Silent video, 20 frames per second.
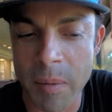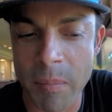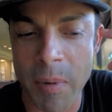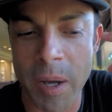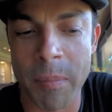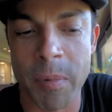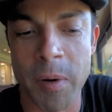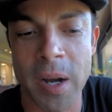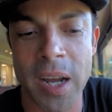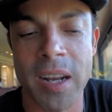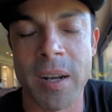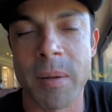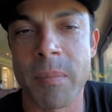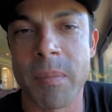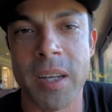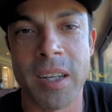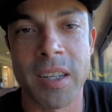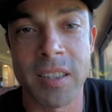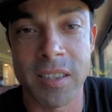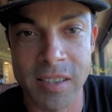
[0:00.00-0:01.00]
In my brain, I'm
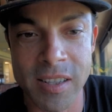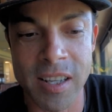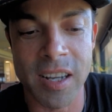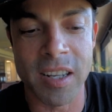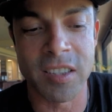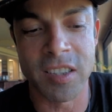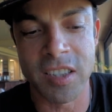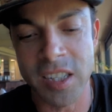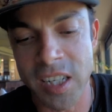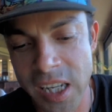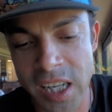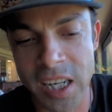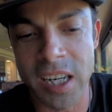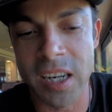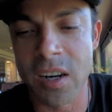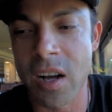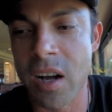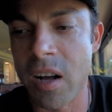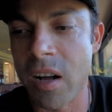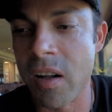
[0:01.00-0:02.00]
like, it's lunch. Eat
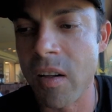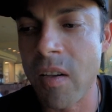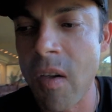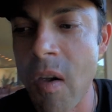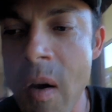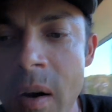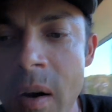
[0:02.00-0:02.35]
it all.